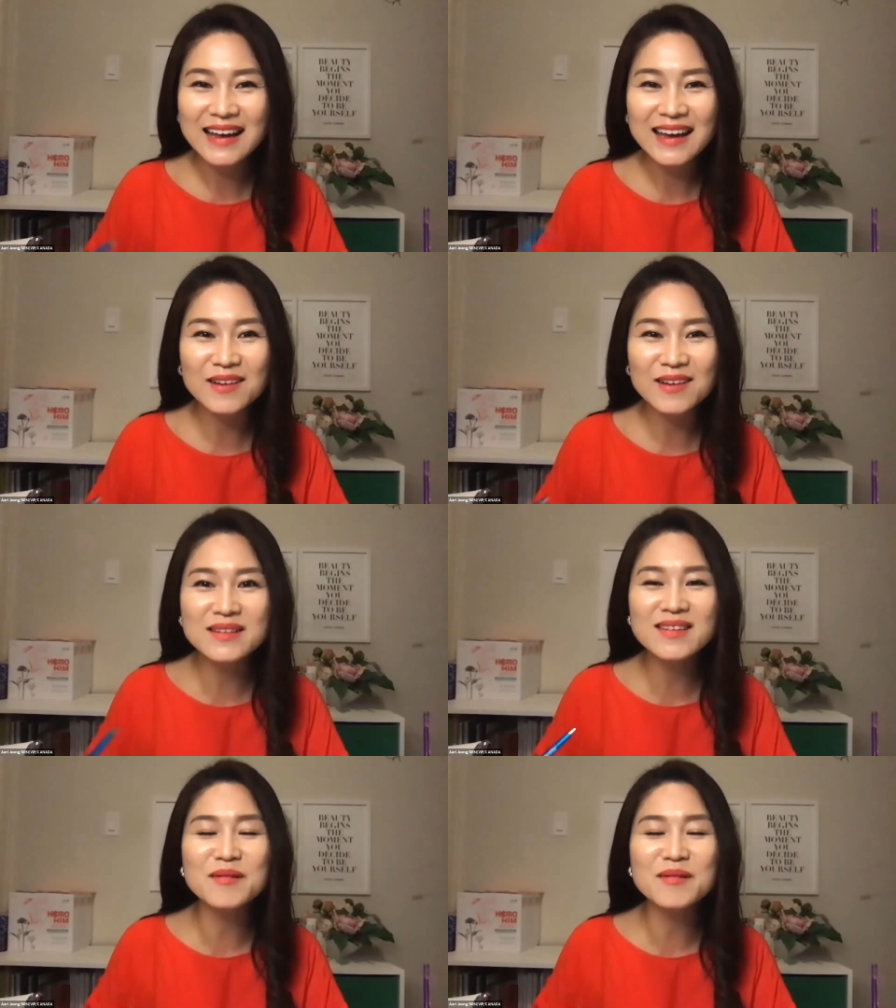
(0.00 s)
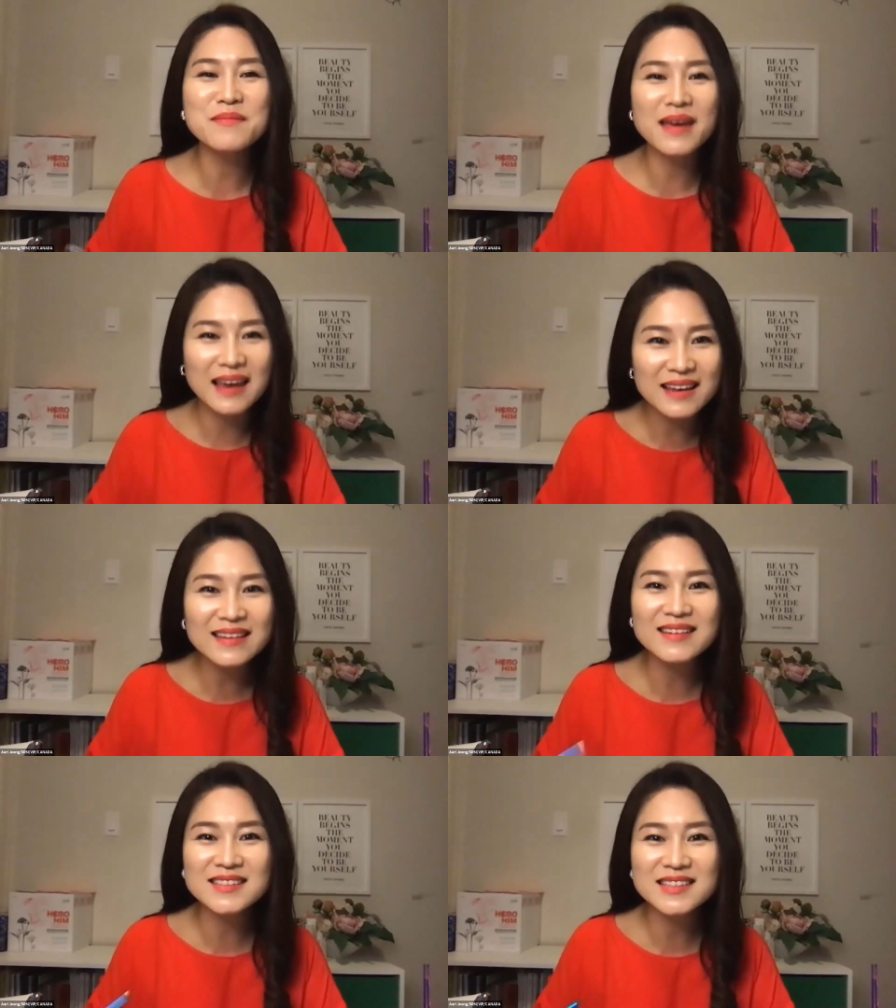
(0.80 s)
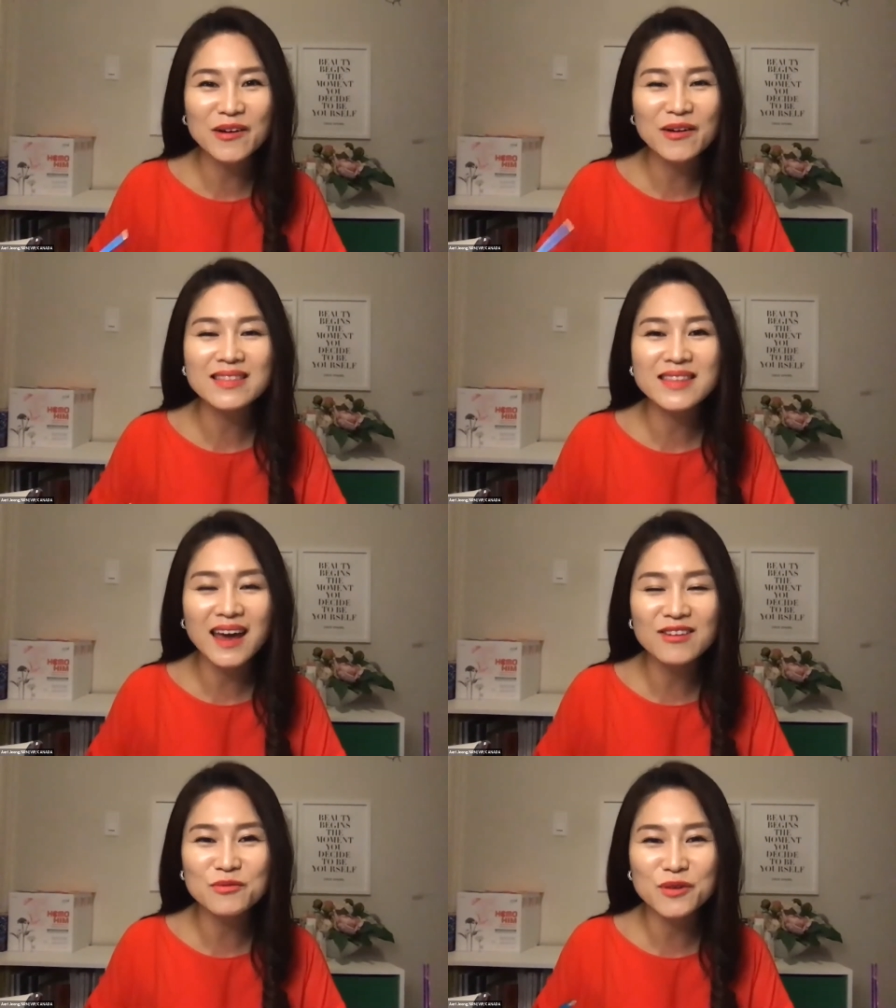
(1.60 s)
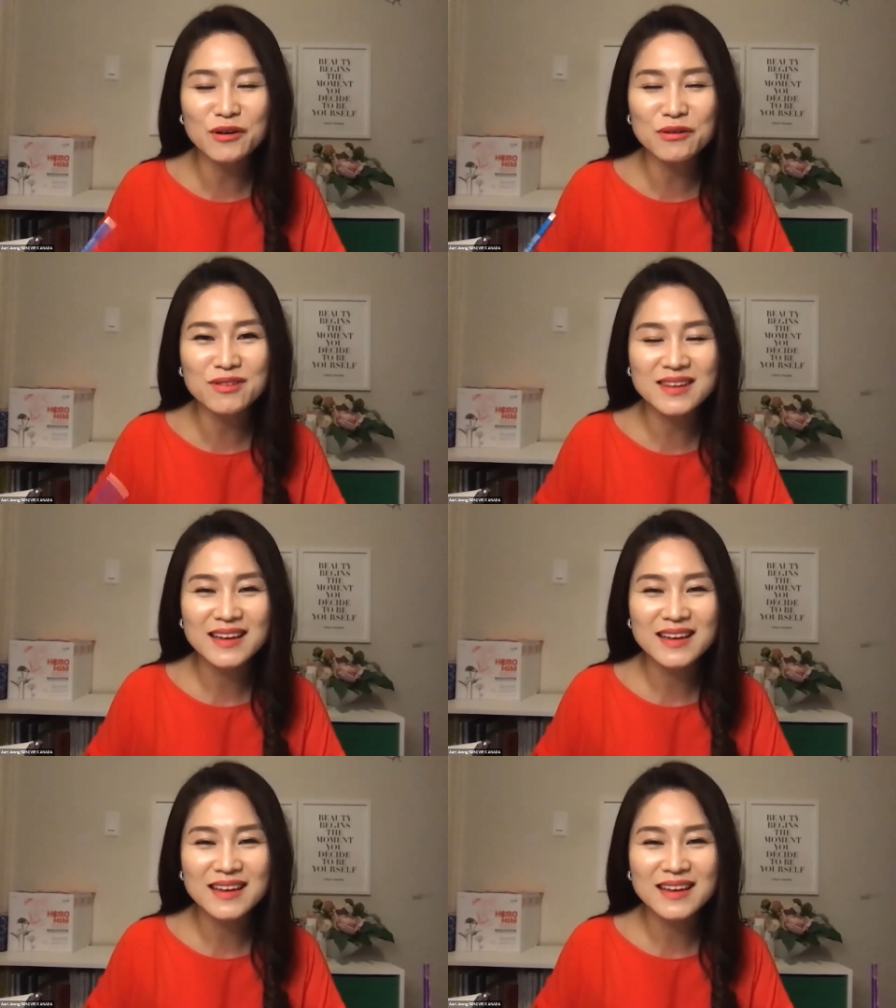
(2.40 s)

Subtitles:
It was amazing sharing. Thanks, Ruth.